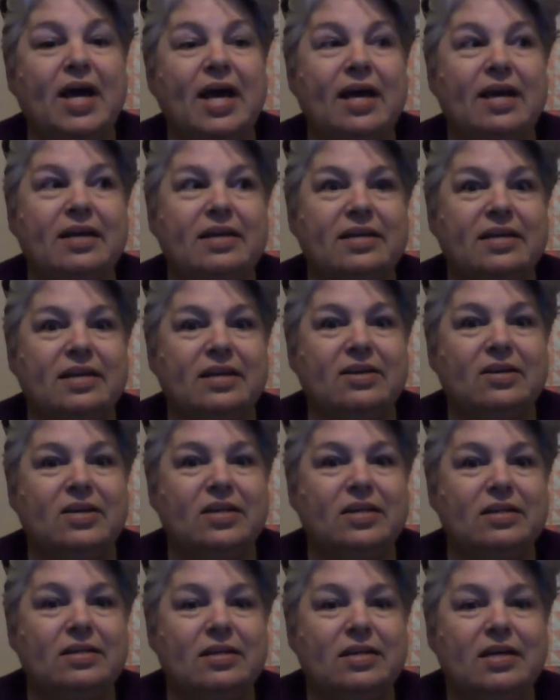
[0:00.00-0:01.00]
had to do
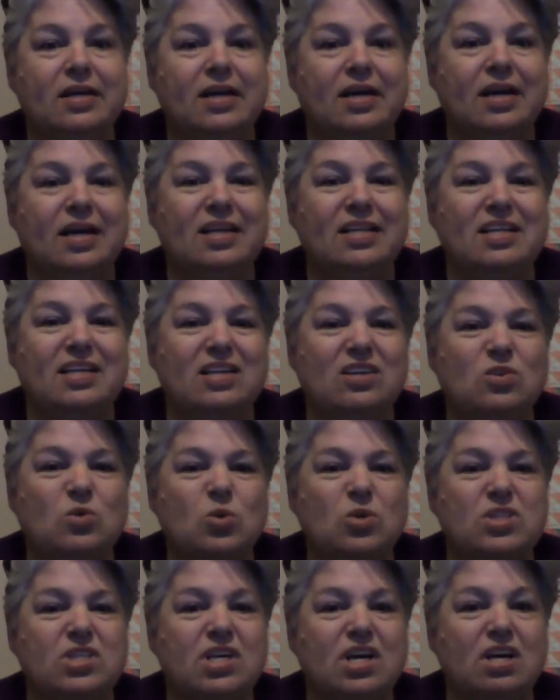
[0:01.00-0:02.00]
it. And then, of
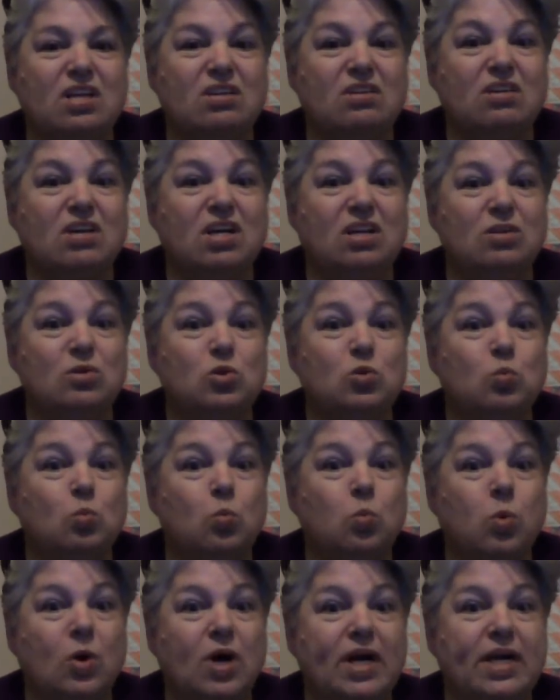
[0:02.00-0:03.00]
course, the other colors
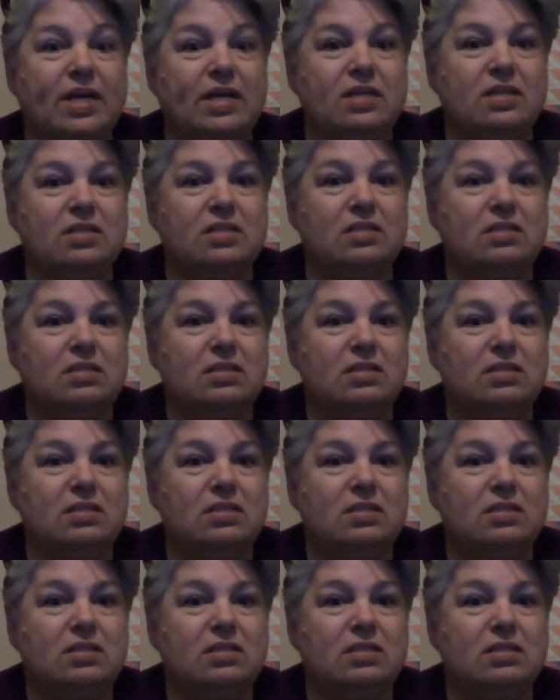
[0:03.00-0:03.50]
wait.